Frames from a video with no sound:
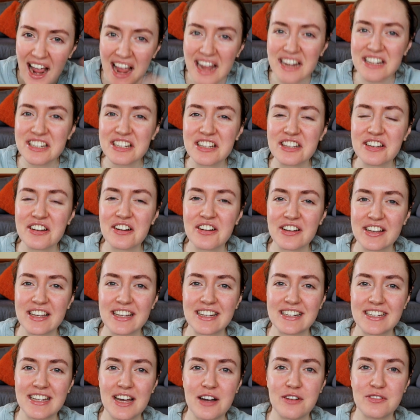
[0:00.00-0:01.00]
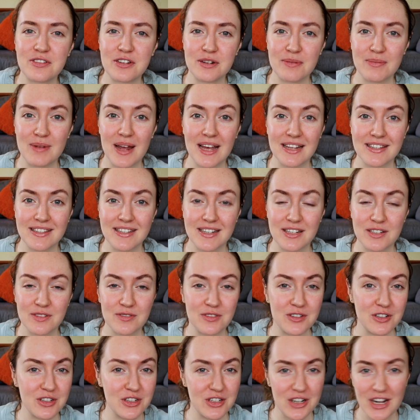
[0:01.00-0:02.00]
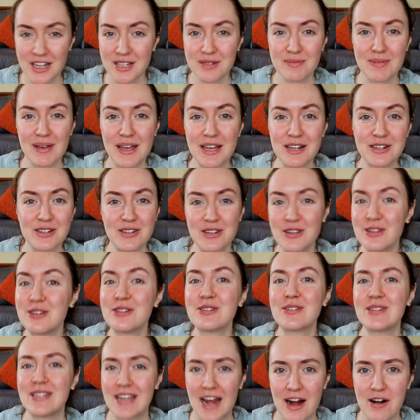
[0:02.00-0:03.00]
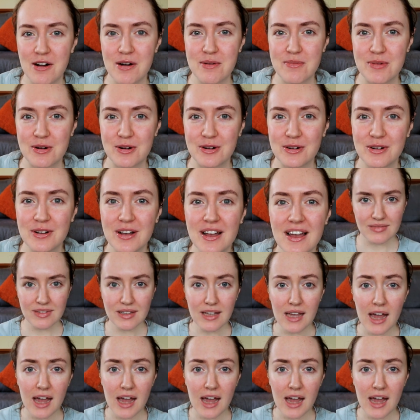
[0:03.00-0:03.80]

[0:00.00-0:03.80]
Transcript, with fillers: I actually got kicked out of gymnastics for just being too terrible.